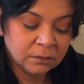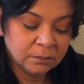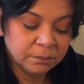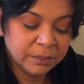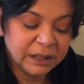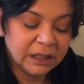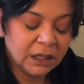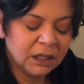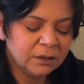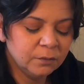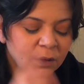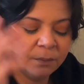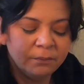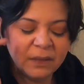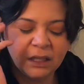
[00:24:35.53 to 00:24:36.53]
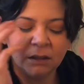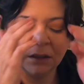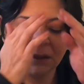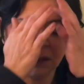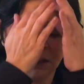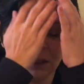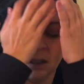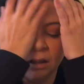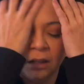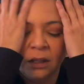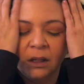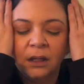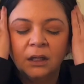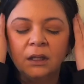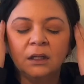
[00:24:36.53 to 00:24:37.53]
Beyond what may
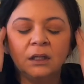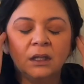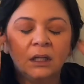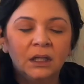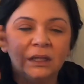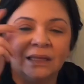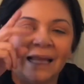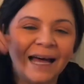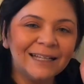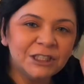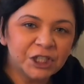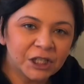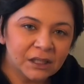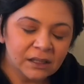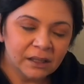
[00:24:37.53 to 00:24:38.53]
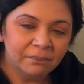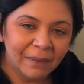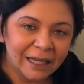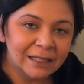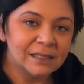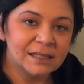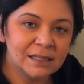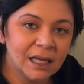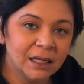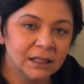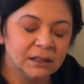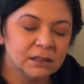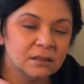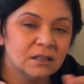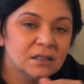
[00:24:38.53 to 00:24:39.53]
logically make
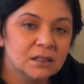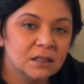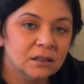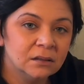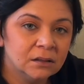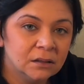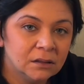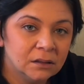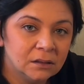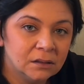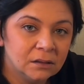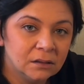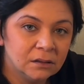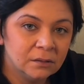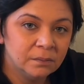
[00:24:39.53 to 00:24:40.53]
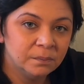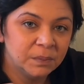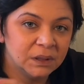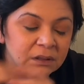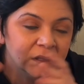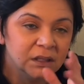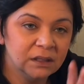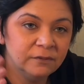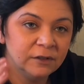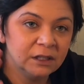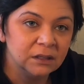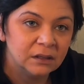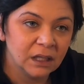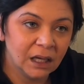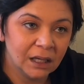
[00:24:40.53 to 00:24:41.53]
sense.
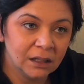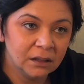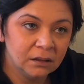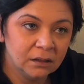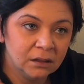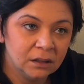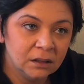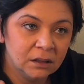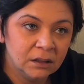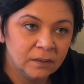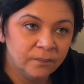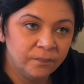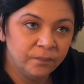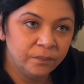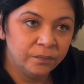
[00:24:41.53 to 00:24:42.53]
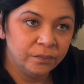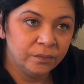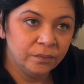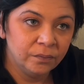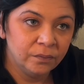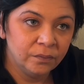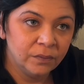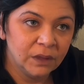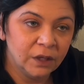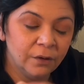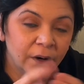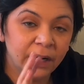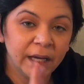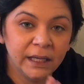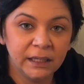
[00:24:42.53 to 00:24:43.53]
Believing that you're
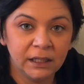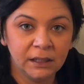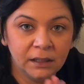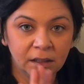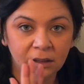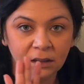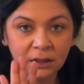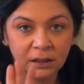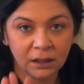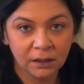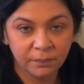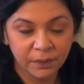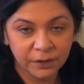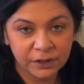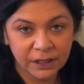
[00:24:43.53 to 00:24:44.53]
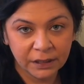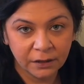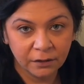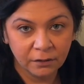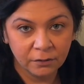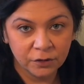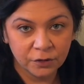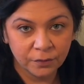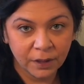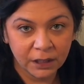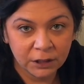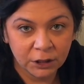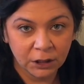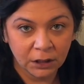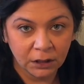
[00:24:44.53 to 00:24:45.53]
headed in a particular
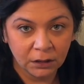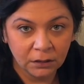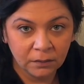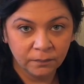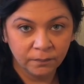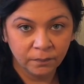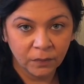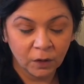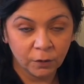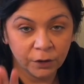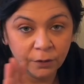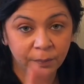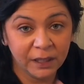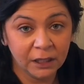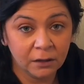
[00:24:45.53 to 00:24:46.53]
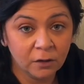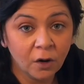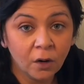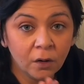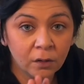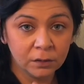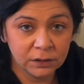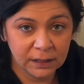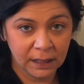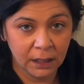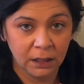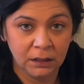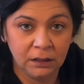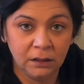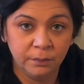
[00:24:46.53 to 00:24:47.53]
direction, or you're being called to
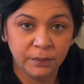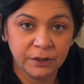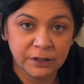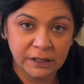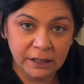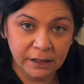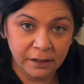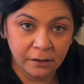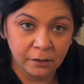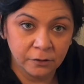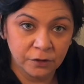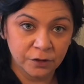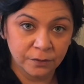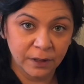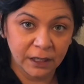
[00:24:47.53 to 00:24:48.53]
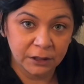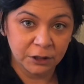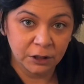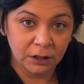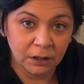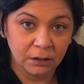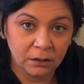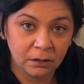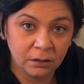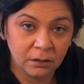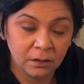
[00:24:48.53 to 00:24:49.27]
head in a particular direction,